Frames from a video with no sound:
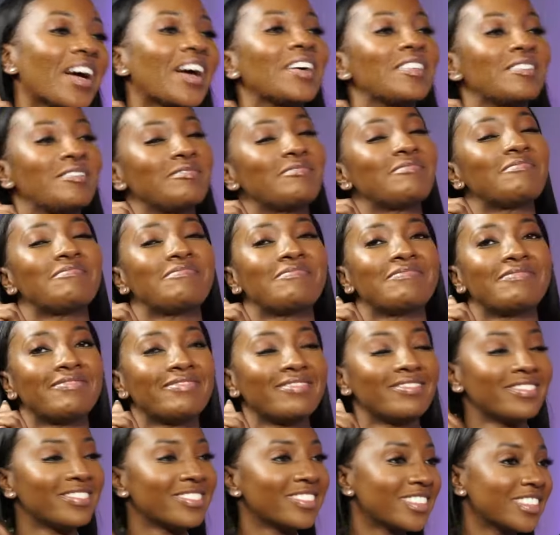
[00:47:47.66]
So these are not as
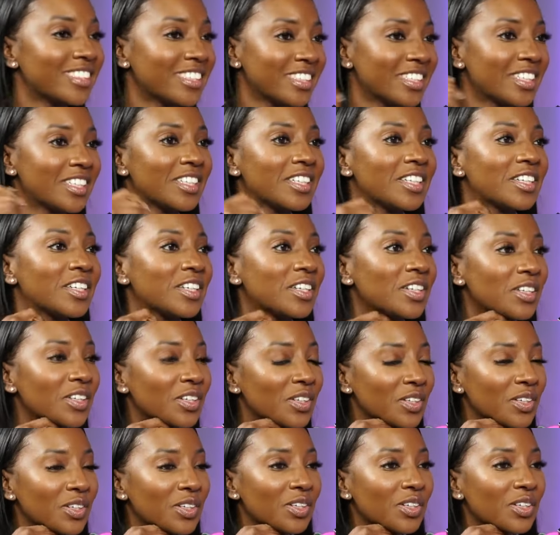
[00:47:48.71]
hard. It's literally just your opinion.